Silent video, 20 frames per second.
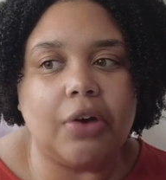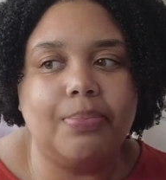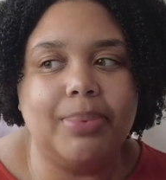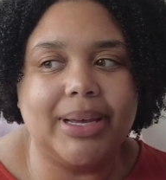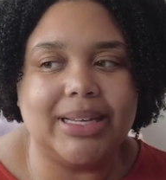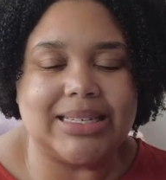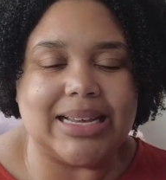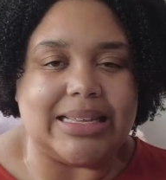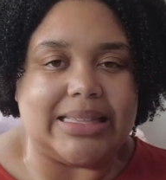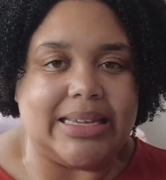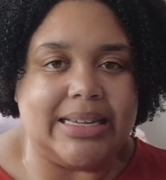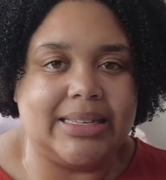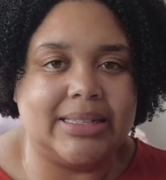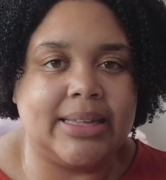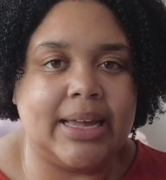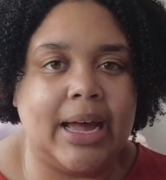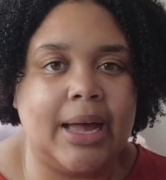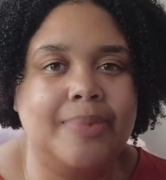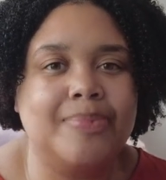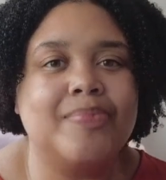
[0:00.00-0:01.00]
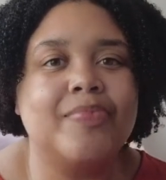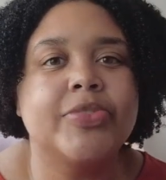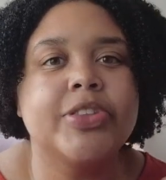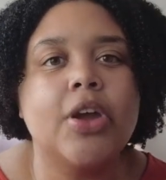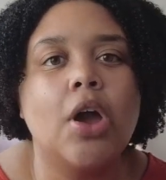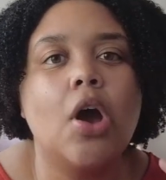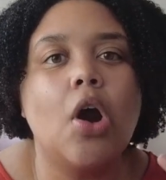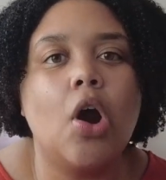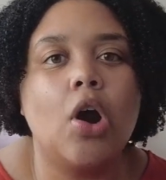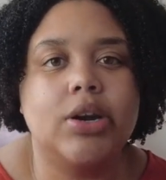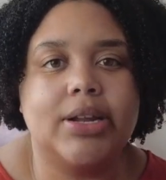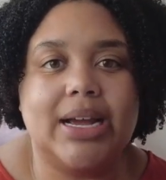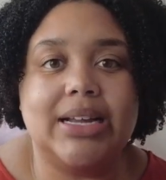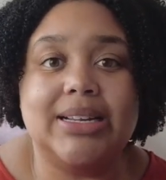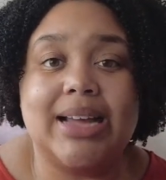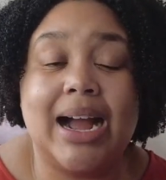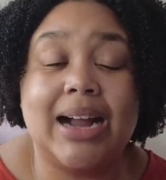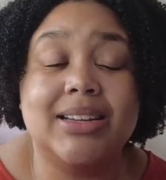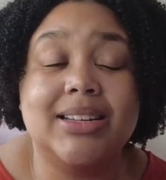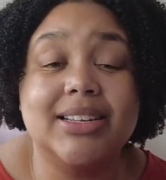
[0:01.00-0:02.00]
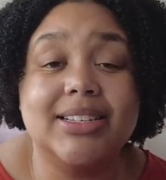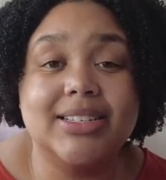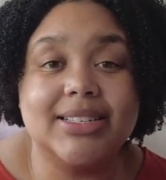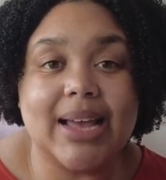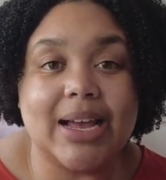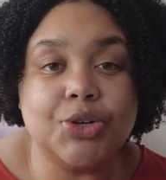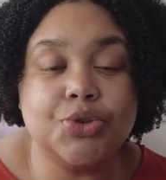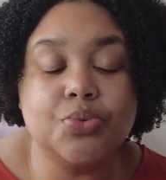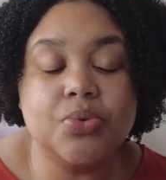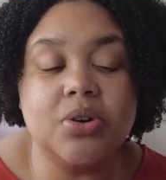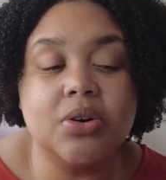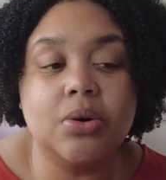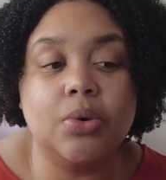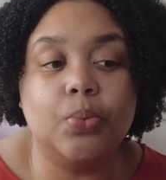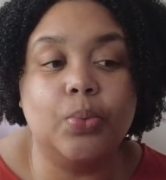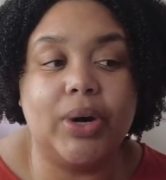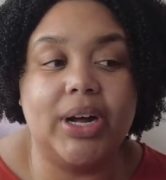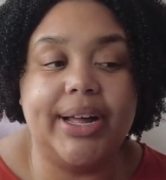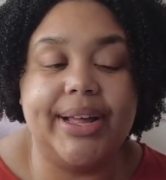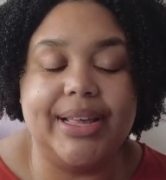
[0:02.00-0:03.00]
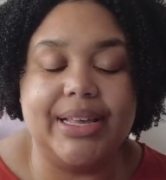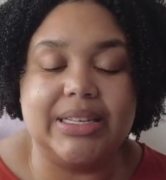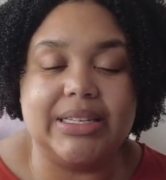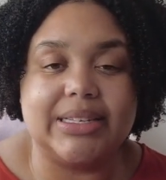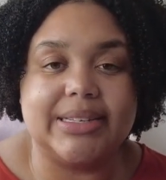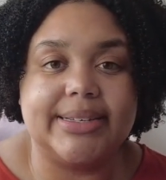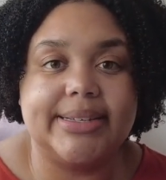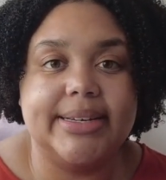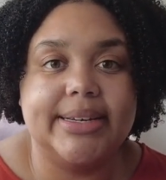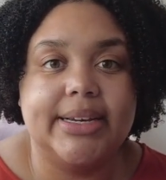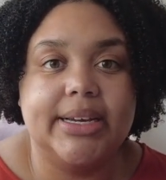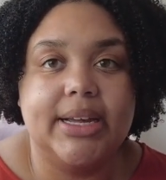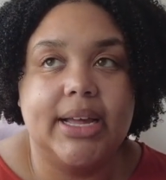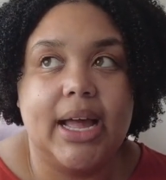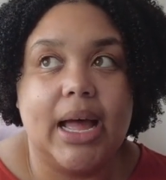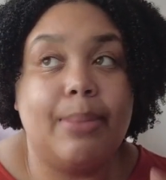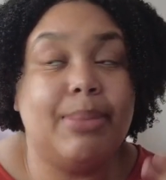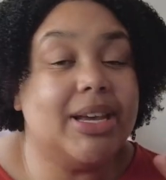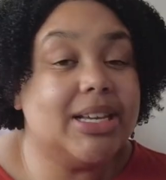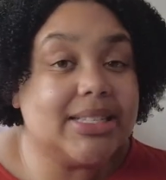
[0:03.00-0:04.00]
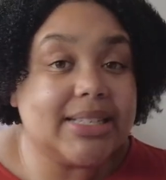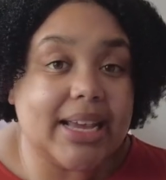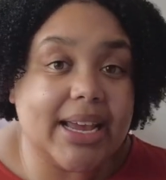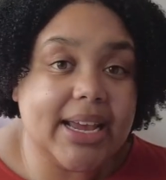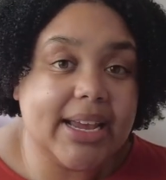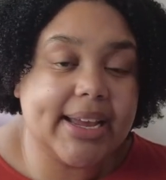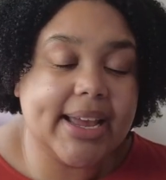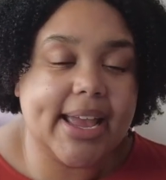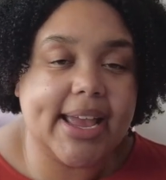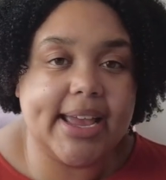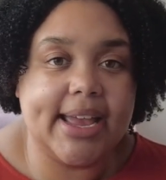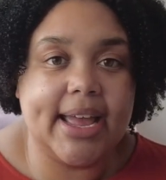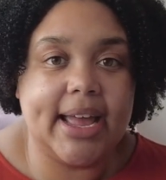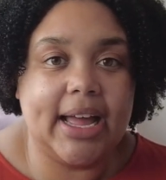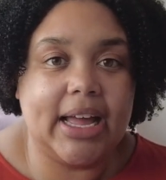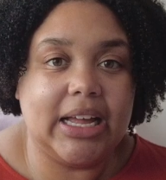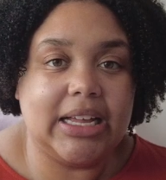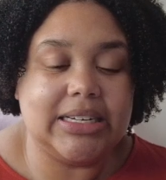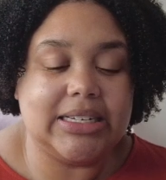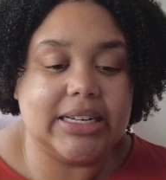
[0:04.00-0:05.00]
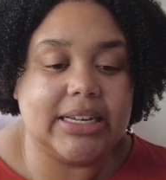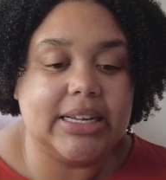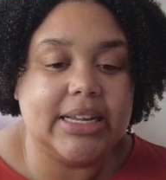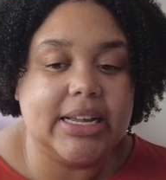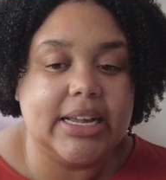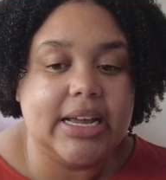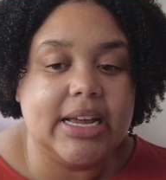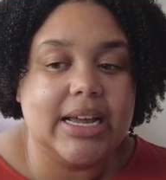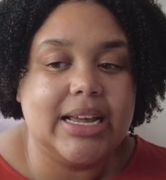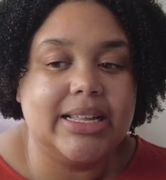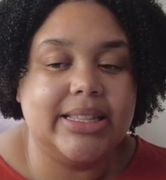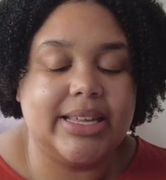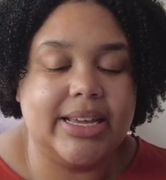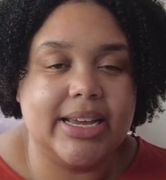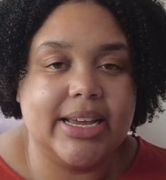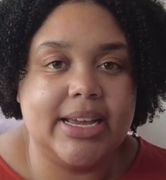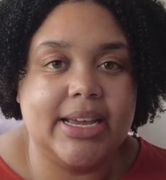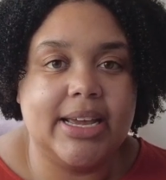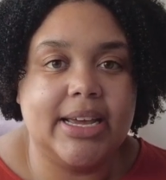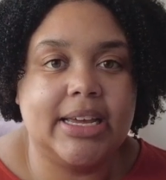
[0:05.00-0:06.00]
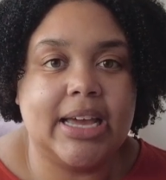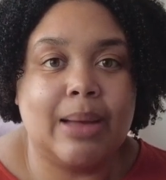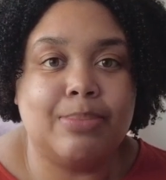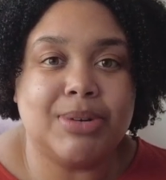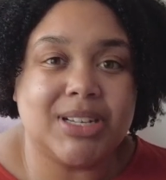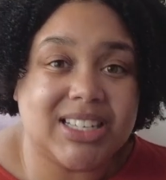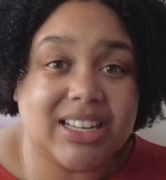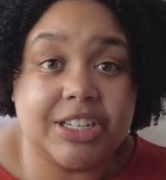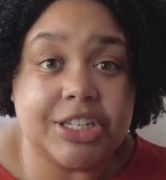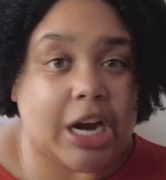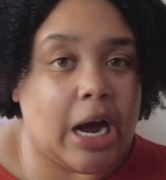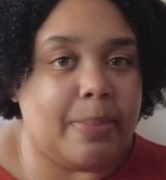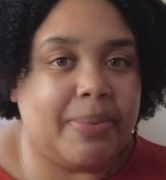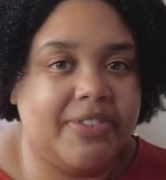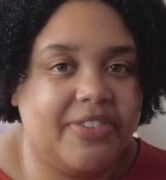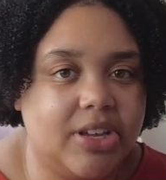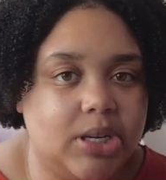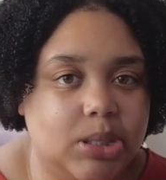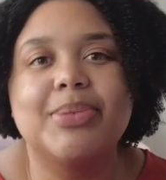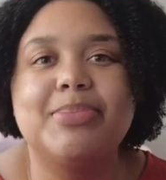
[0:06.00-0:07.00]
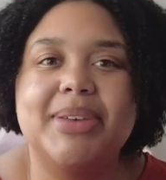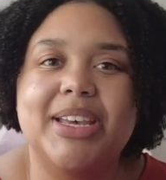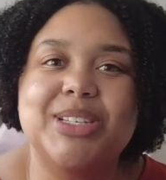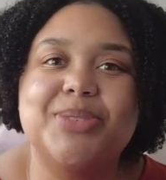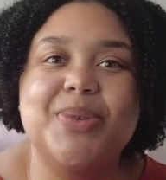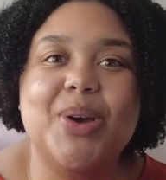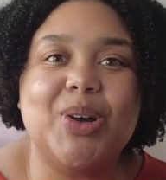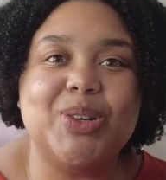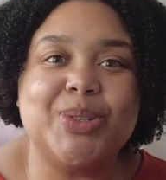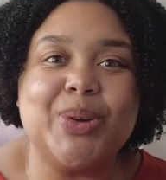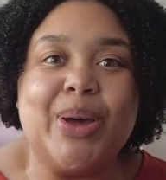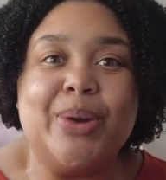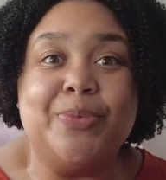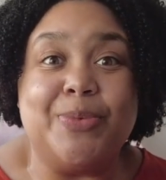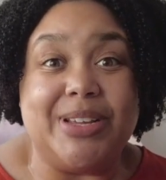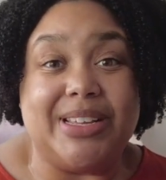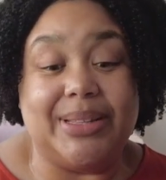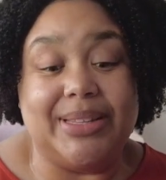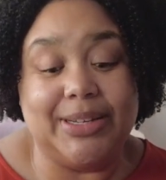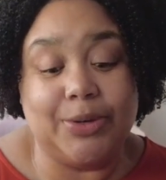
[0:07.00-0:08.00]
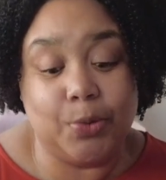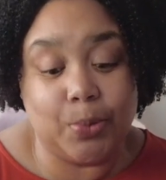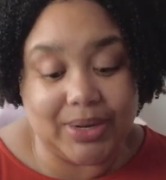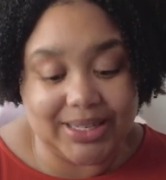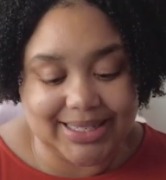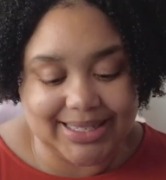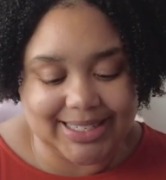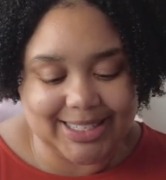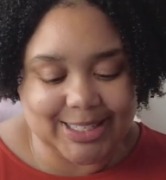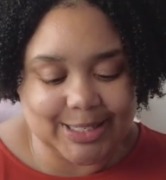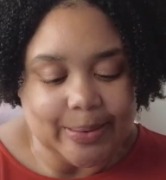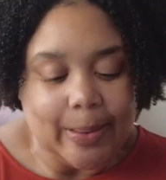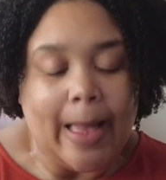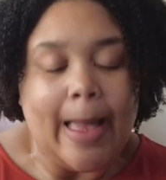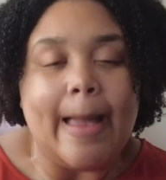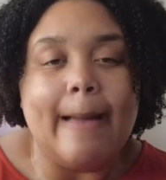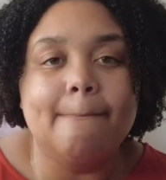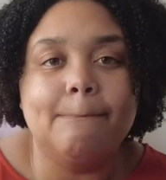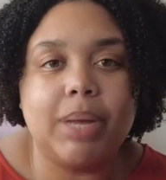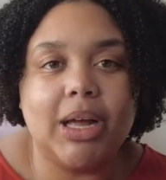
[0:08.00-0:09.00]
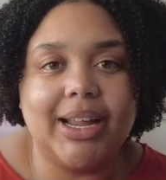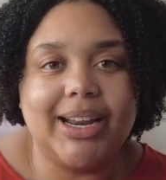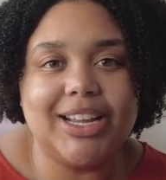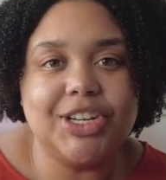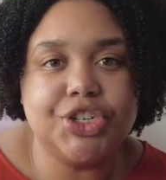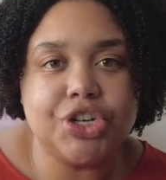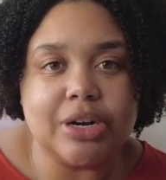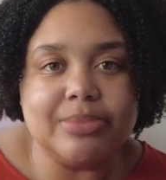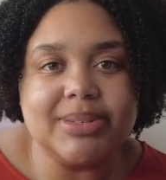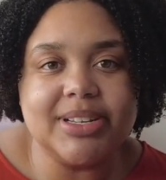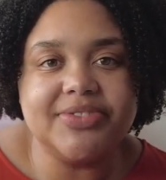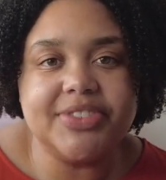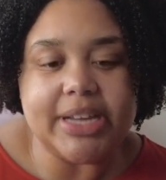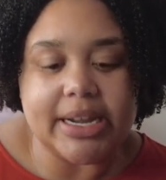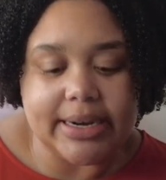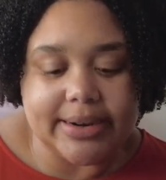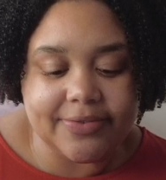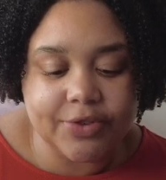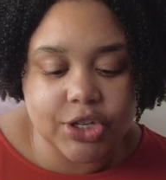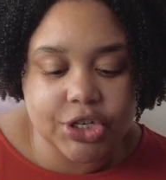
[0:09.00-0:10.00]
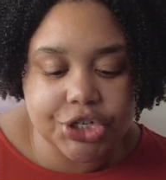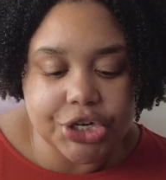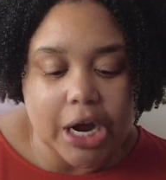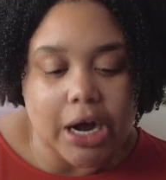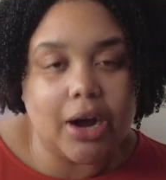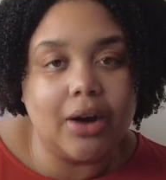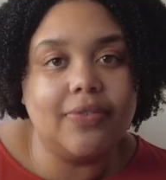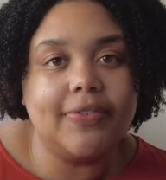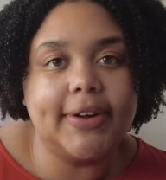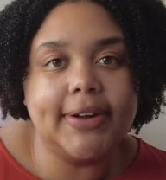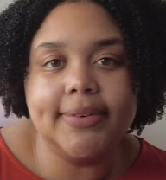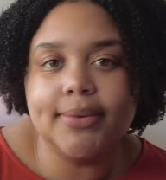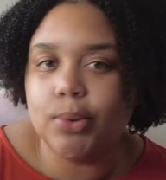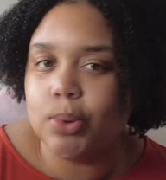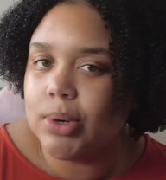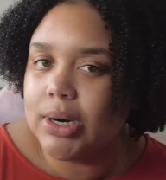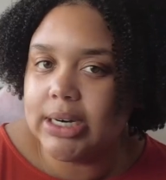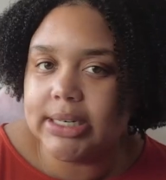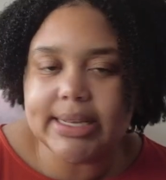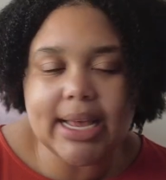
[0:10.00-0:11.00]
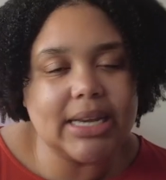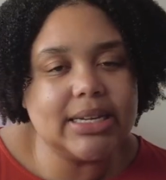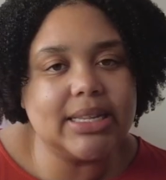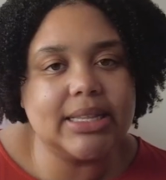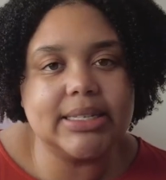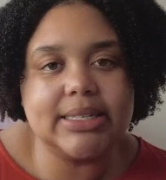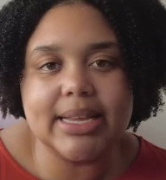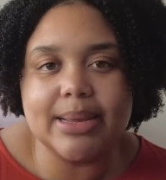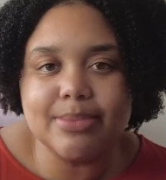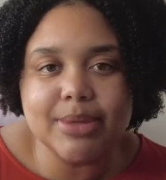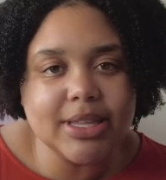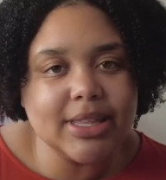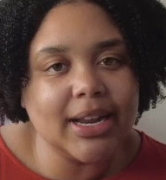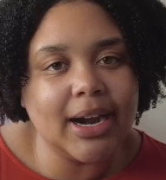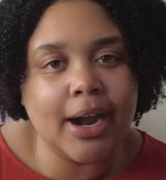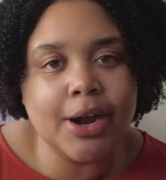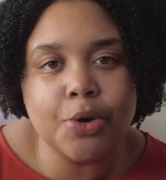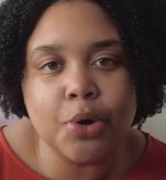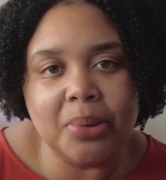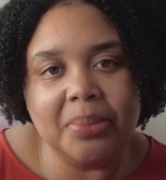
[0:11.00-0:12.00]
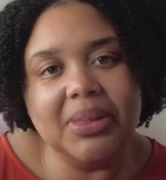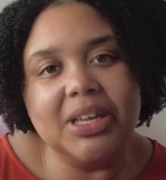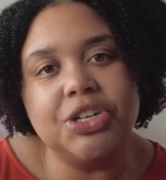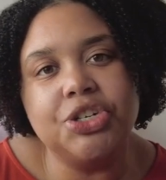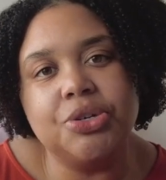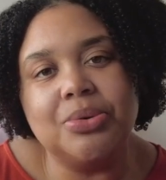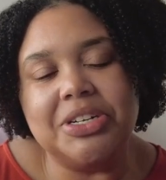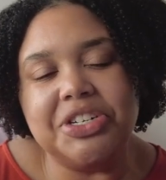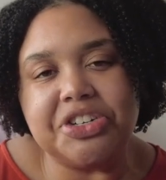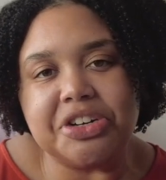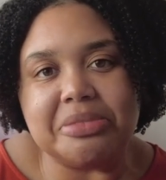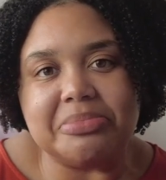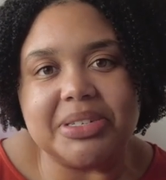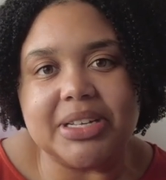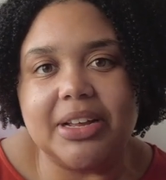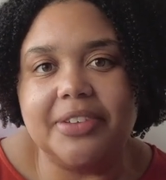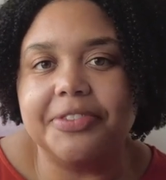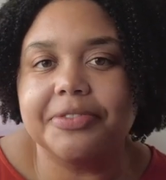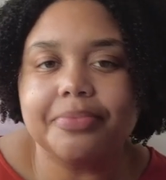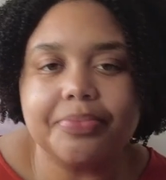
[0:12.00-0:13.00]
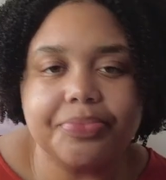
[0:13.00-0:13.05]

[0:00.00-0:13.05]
because I think that our didactic schedule was amazing, and they kept us on top of things because we also had weekly quizzes. But in terms of studying for the shelf, of course, I did the same thing that I normally do in terms of